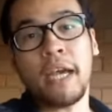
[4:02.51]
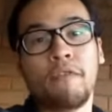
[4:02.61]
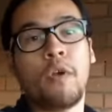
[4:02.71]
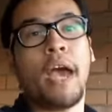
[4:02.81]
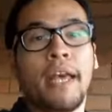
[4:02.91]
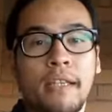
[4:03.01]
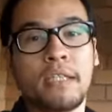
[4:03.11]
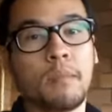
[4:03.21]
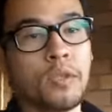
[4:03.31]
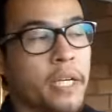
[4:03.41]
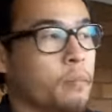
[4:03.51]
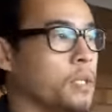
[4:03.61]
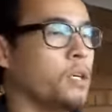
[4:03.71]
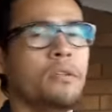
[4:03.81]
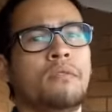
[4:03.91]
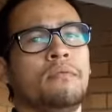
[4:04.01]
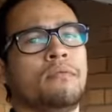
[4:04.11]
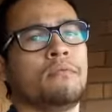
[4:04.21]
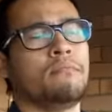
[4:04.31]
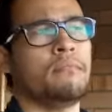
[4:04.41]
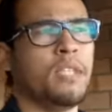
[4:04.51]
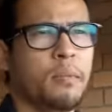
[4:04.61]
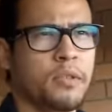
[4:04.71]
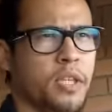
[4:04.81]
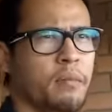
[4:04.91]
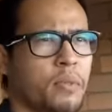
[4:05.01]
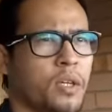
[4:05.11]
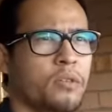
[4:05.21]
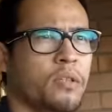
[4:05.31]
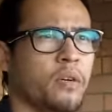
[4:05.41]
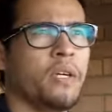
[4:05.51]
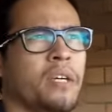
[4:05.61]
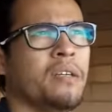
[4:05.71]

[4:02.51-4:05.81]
Have you had the Double Down below? Double Down below? No.